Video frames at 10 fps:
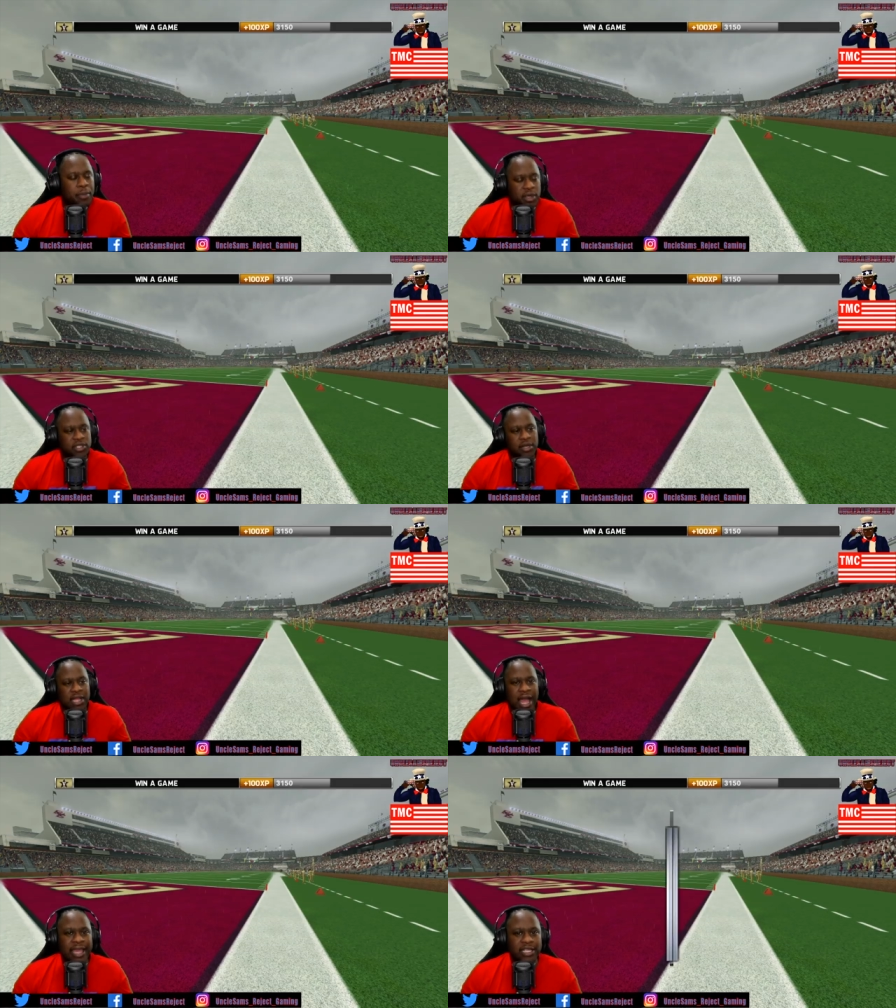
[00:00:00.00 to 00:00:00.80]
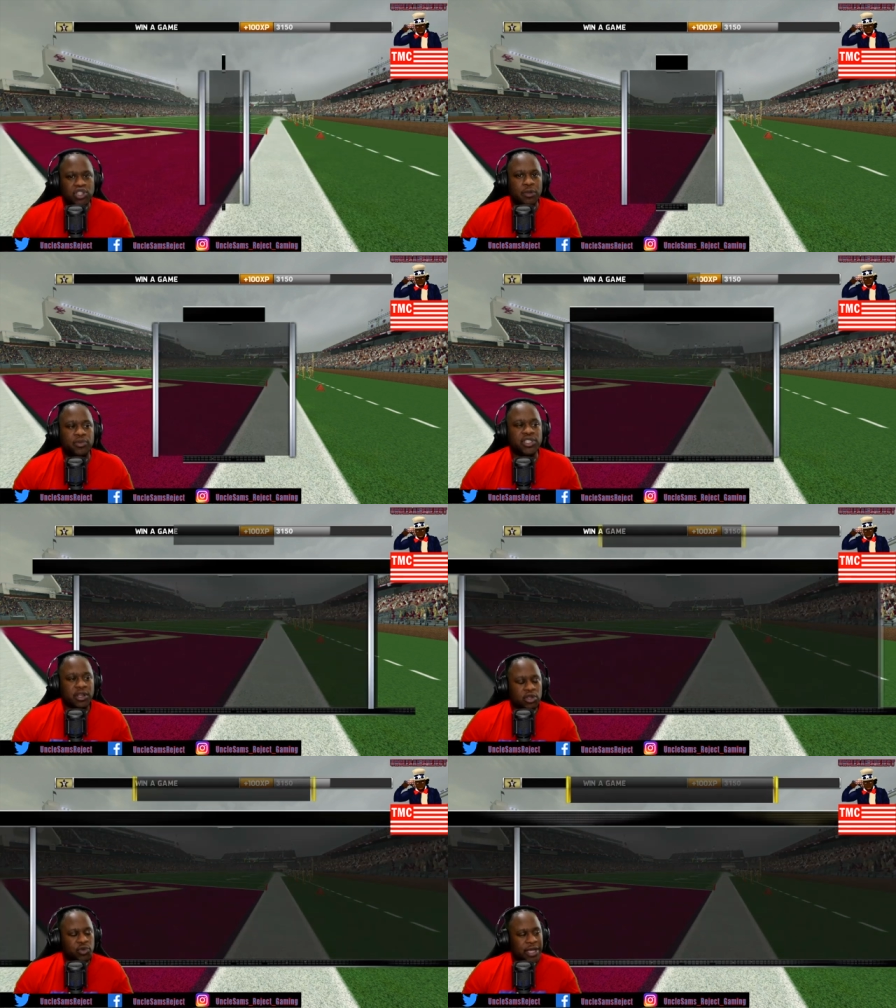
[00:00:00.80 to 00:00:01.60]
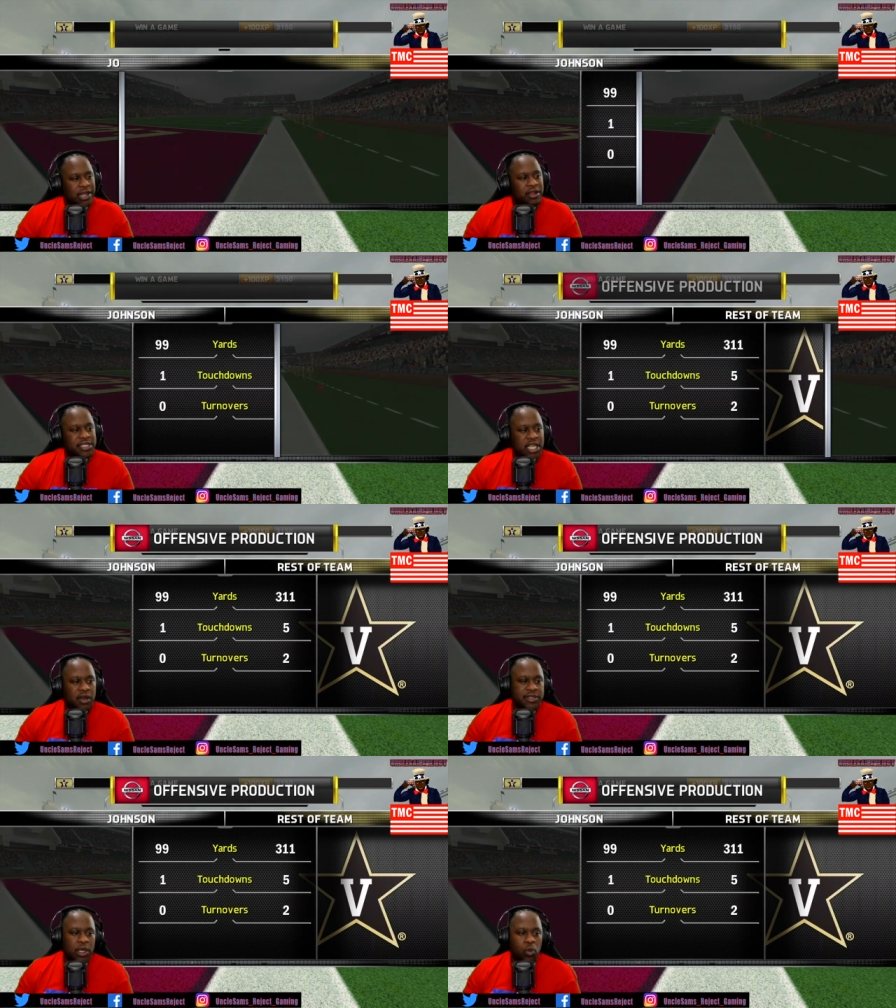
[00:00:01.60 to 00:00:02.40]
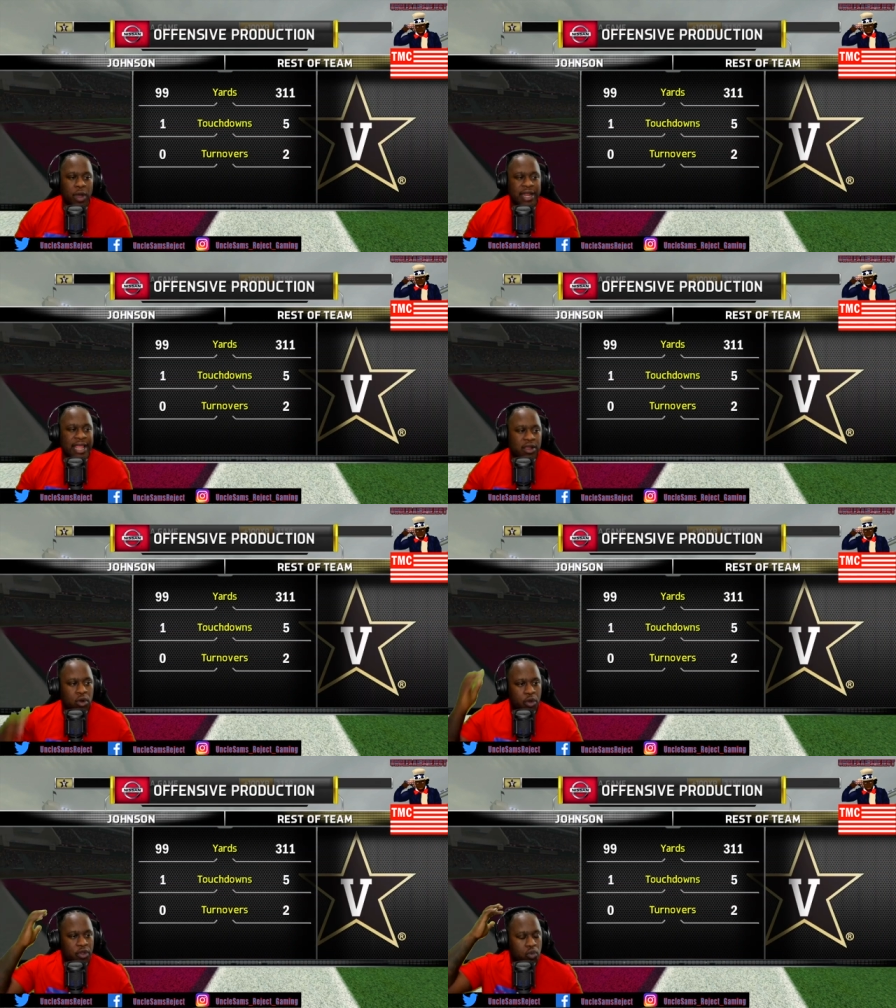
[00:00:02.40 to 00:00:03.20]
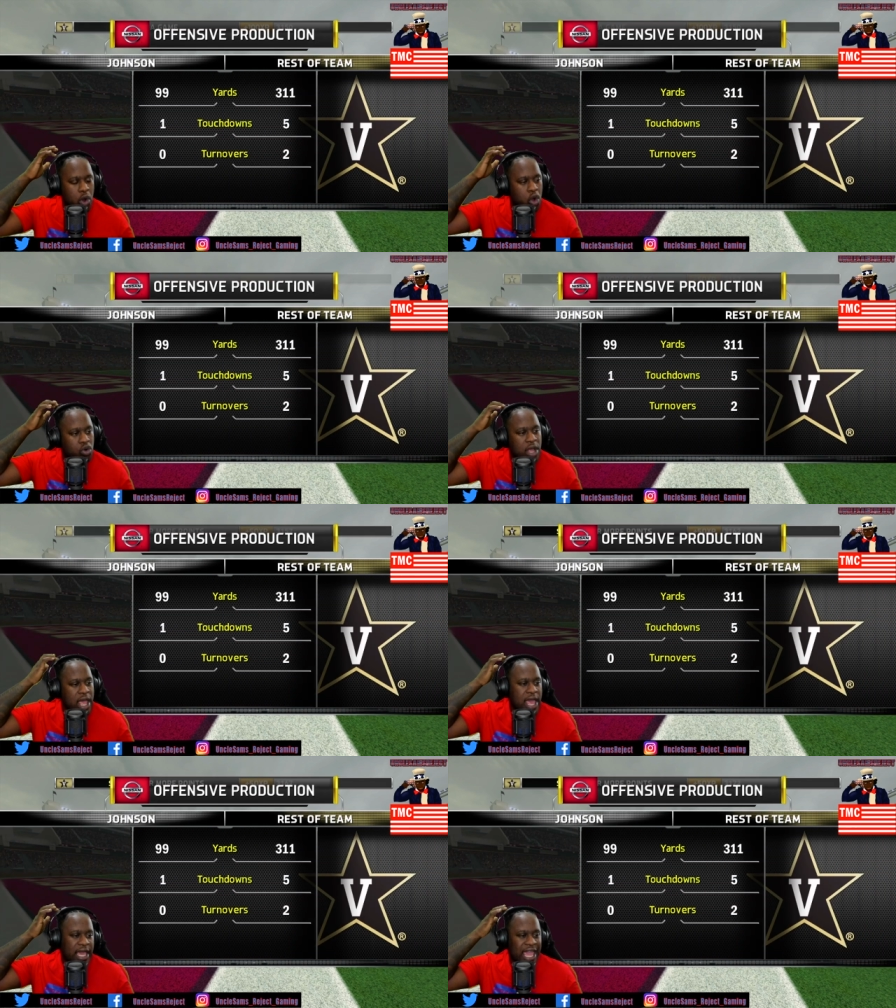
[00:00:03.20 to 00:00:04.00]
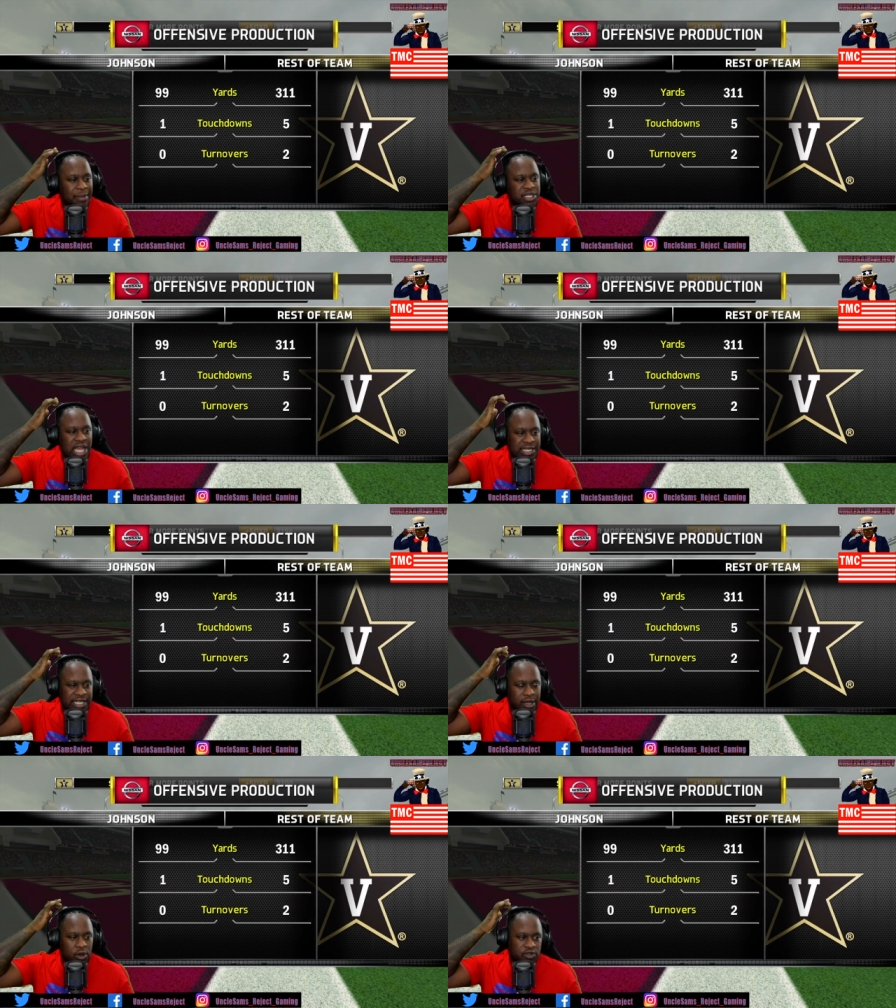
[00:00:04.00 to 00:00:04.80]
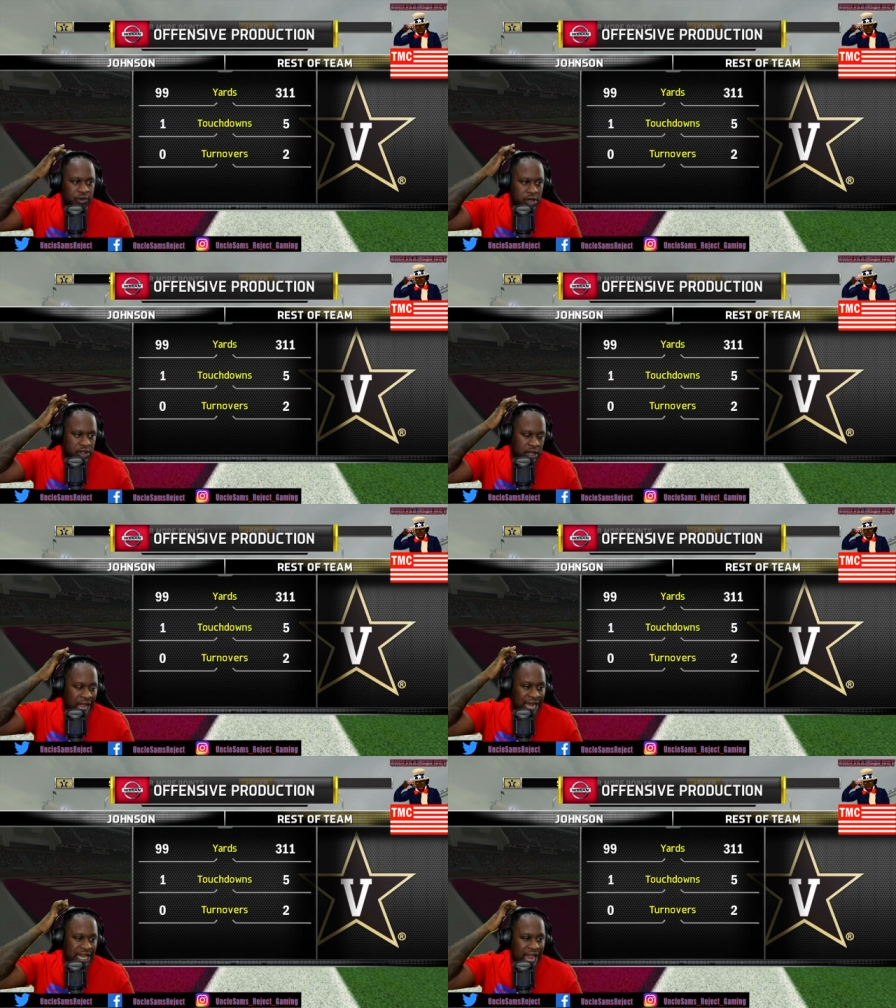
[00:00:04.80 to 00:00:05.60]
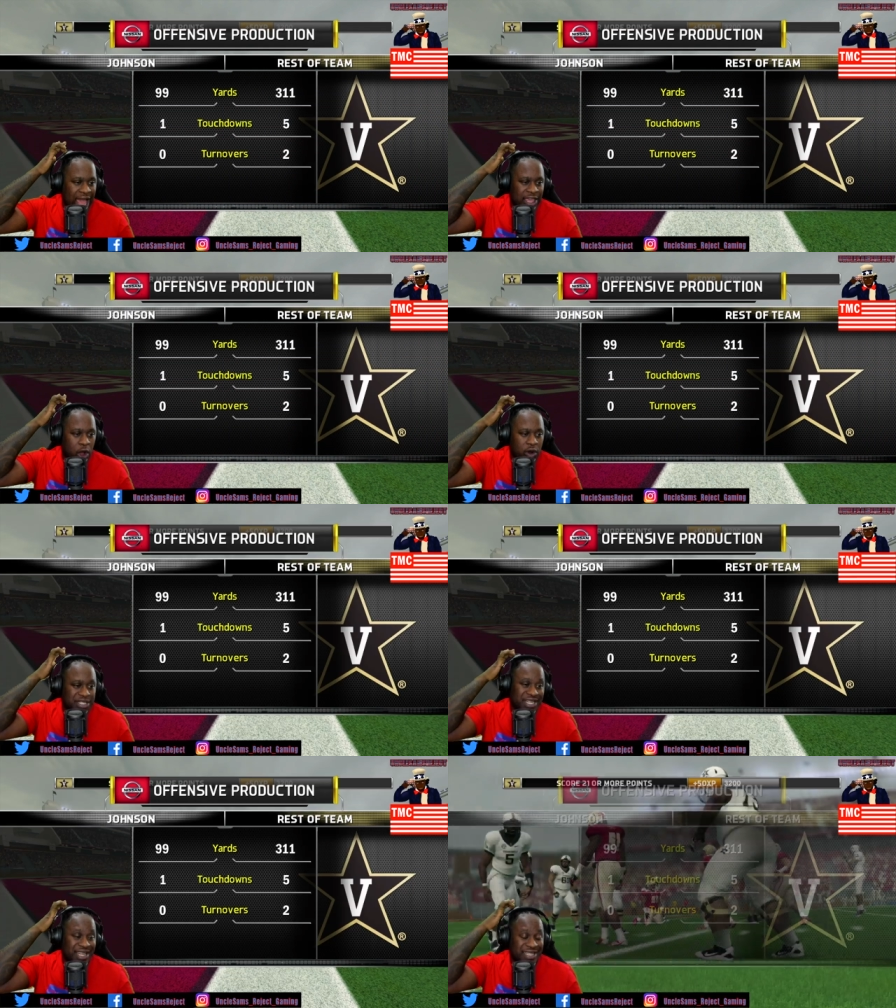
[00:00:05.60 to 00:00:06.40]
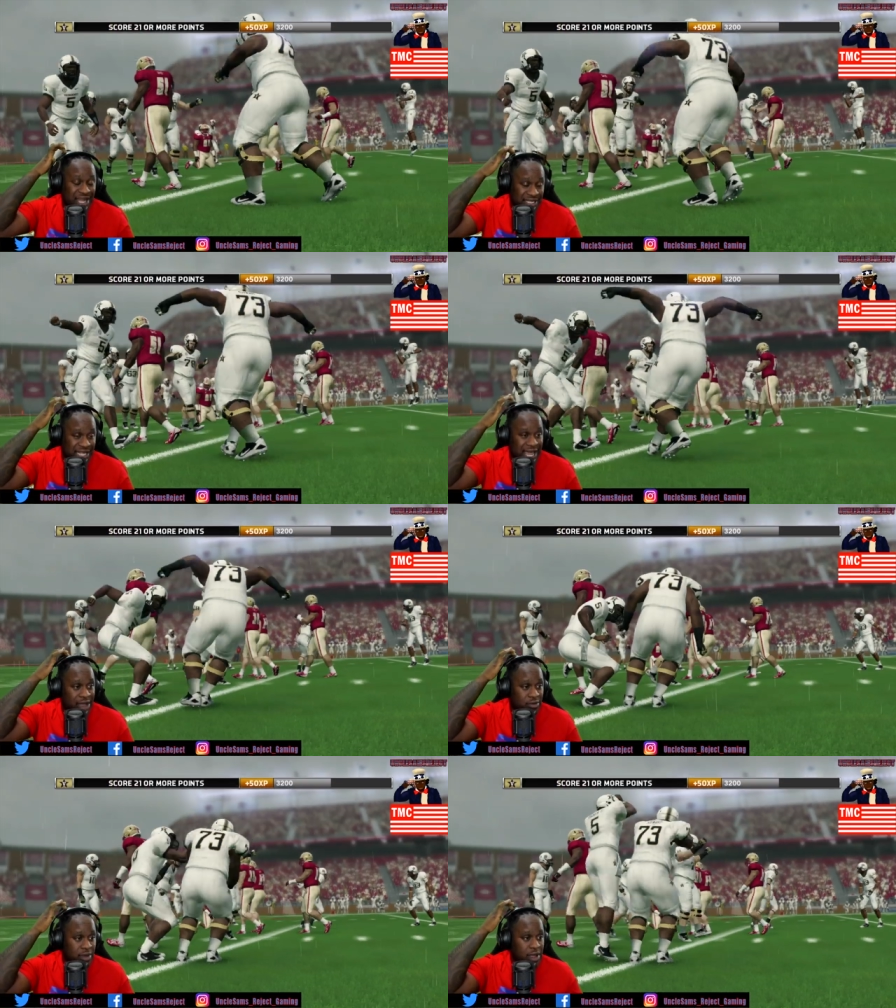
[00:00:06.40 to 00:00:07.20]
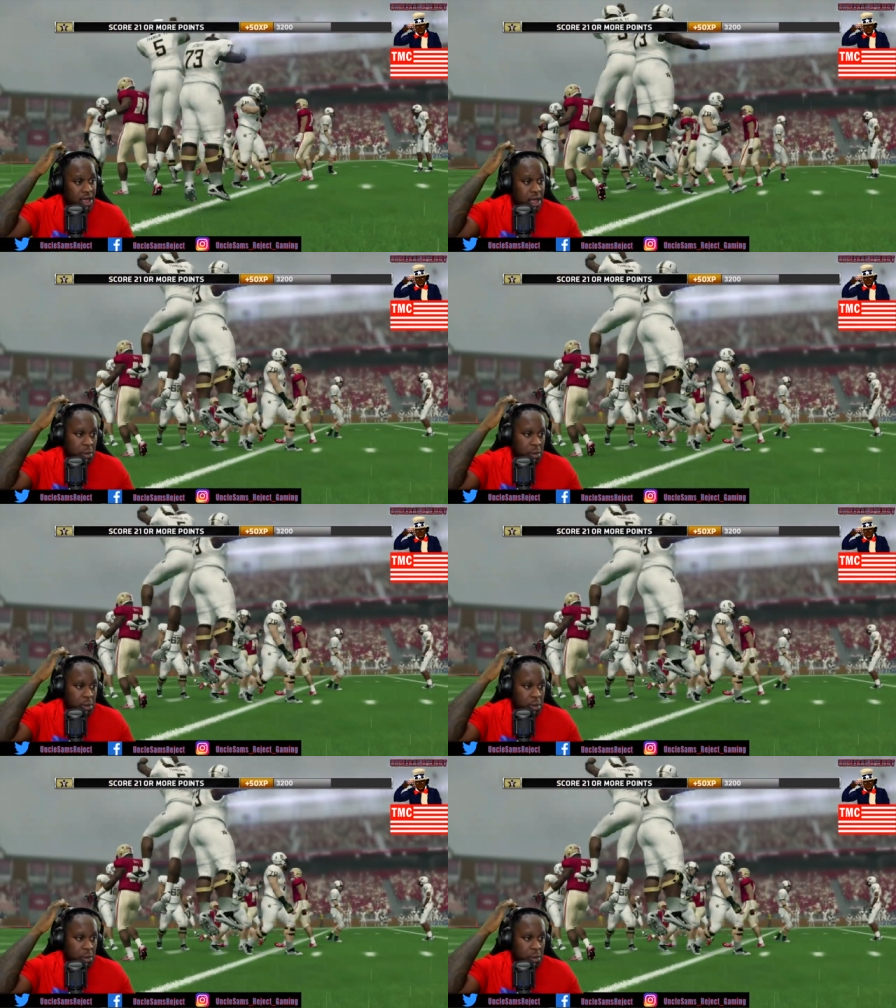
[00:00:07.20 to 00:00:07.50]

All right, boys, so the clock hits triple zeros. We get ourselves a win here on the road. Cam Johnson goes for 99 yards and a touchdown.